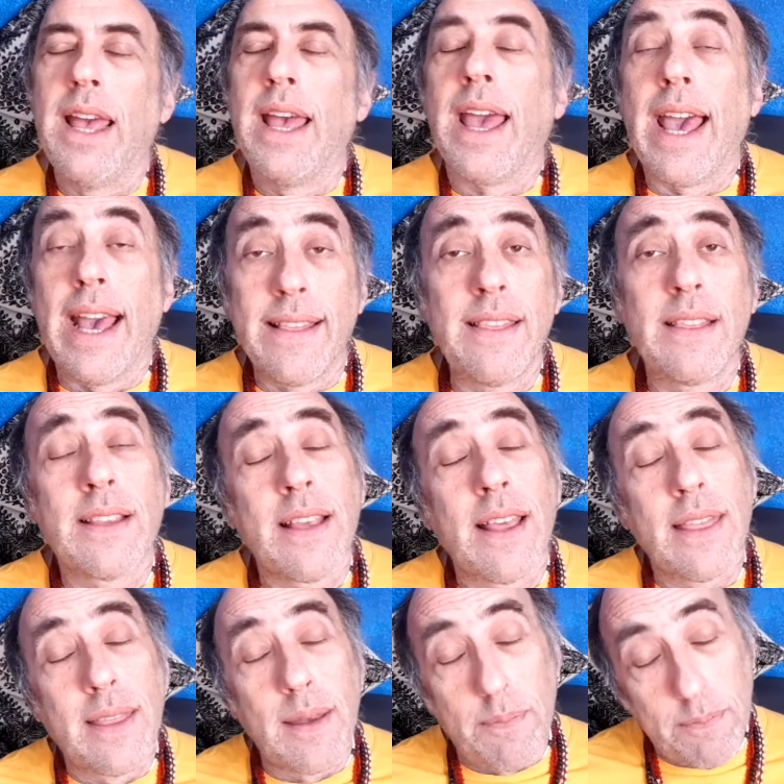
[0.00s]
and
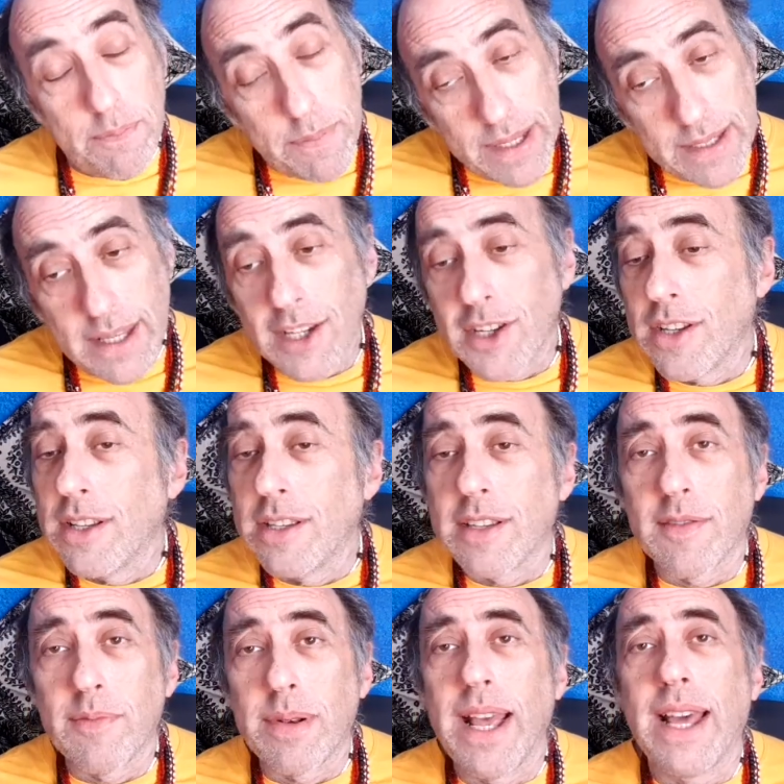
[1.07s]
the positions
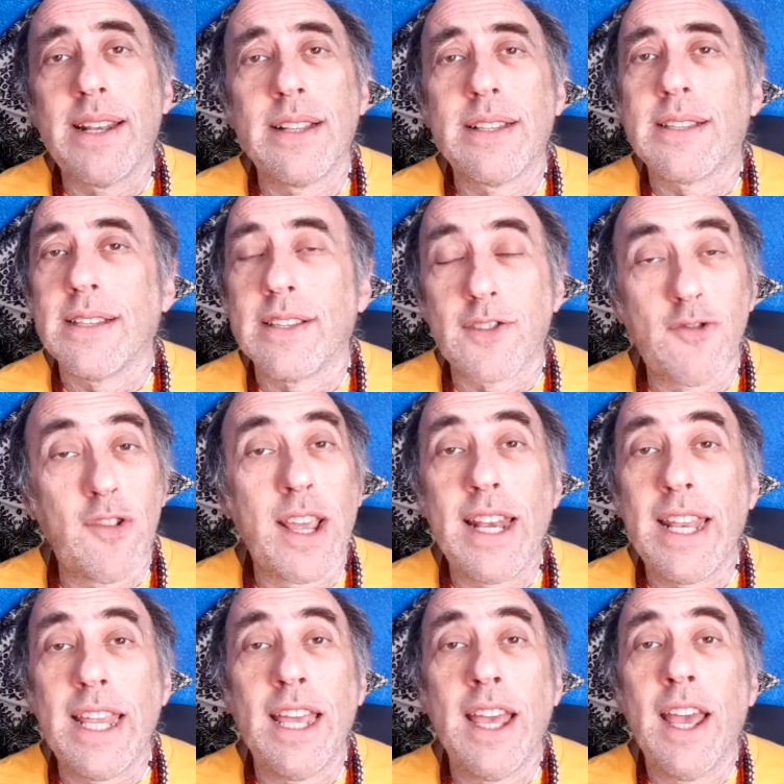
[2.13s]
of planets is
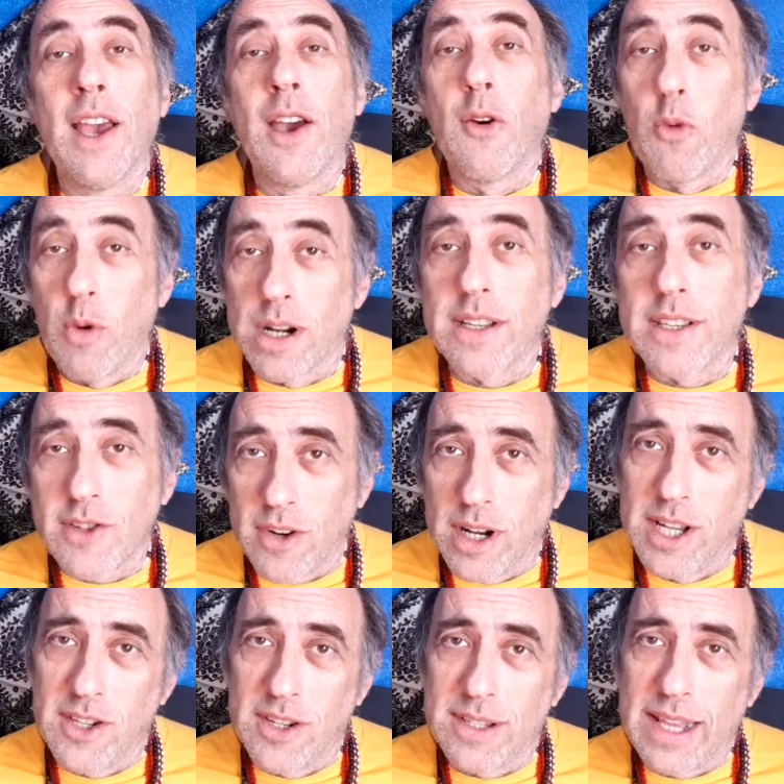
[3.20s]
really what
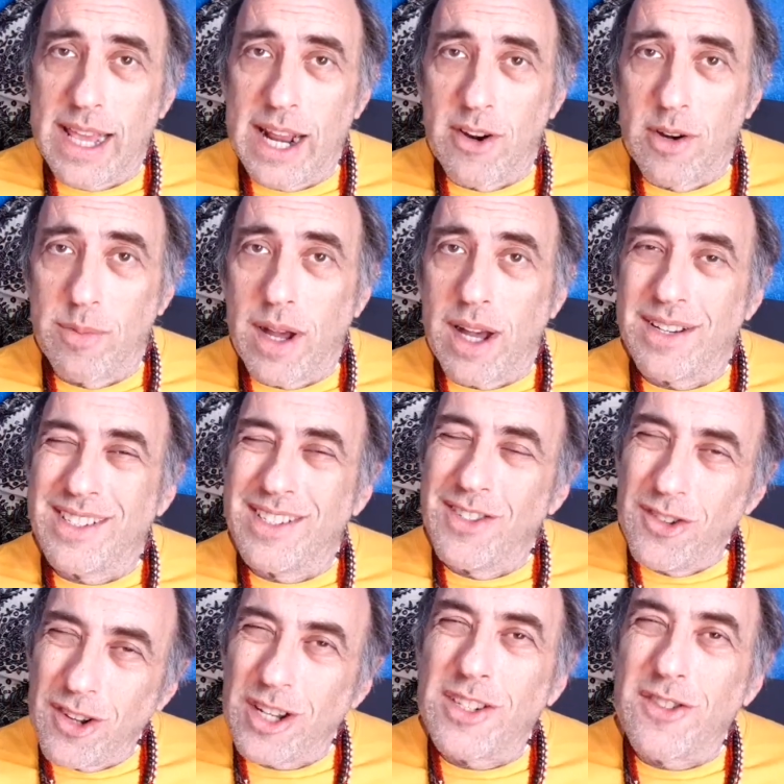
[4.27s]
astrologers care about,
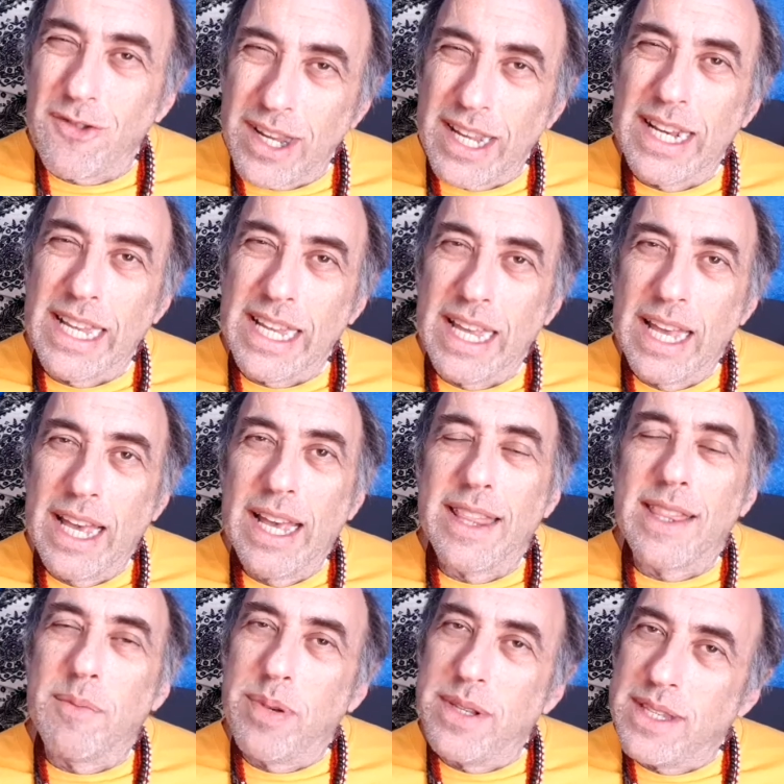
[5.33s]
not really
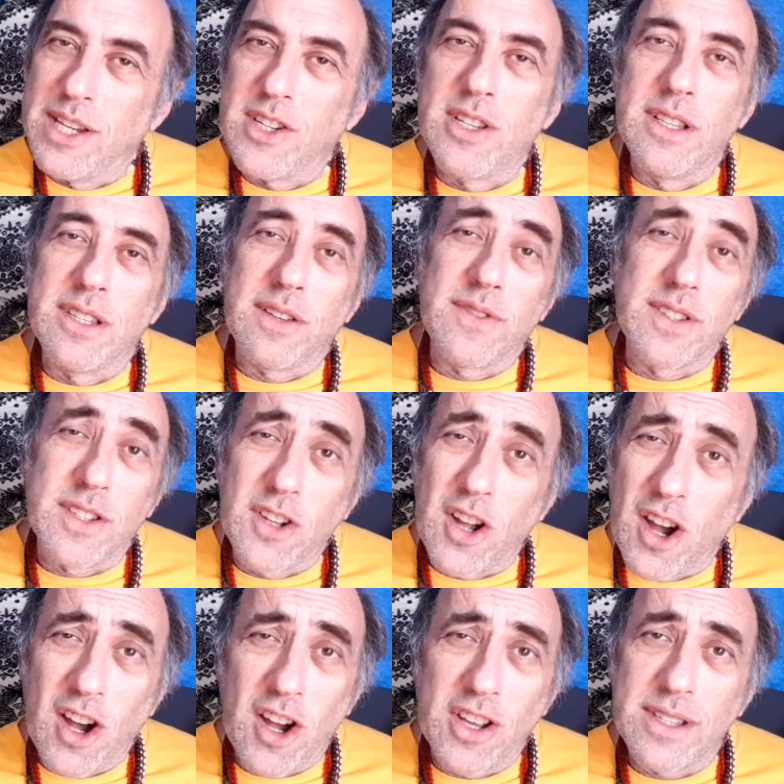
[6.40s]
the positions of
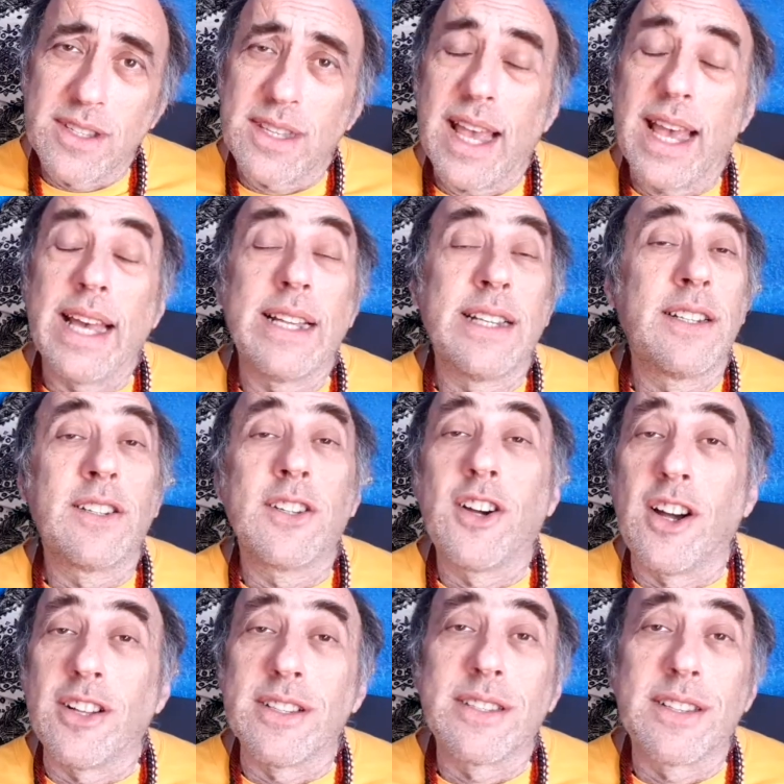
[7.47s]
stars and
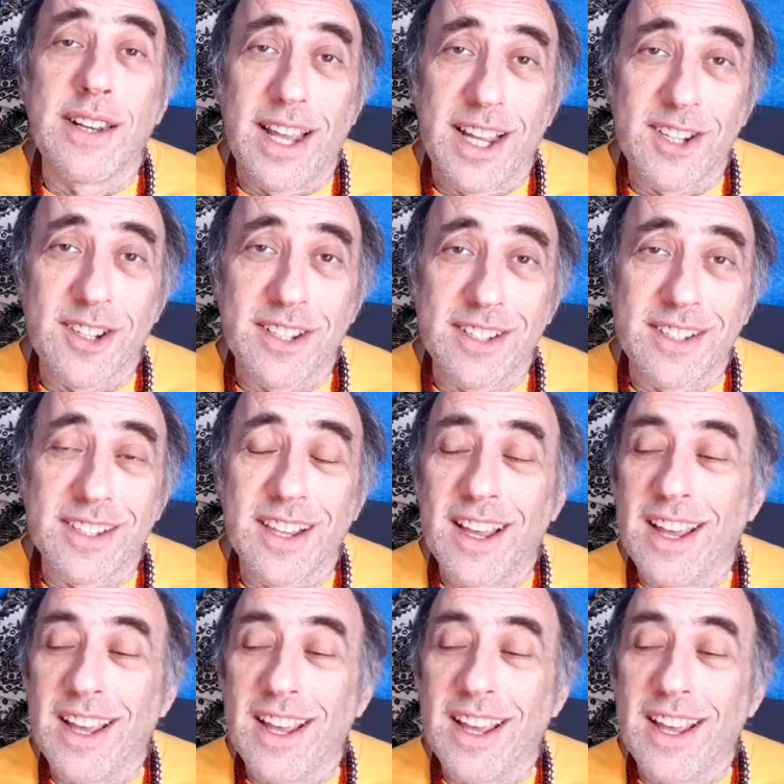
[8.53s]
constellations.